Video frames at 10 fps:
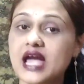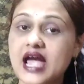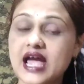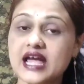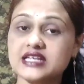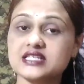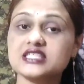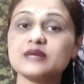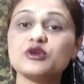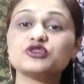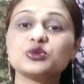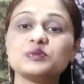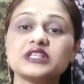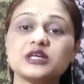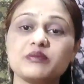and some of the
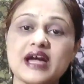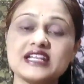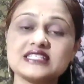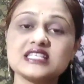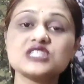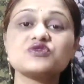homeopathic medicines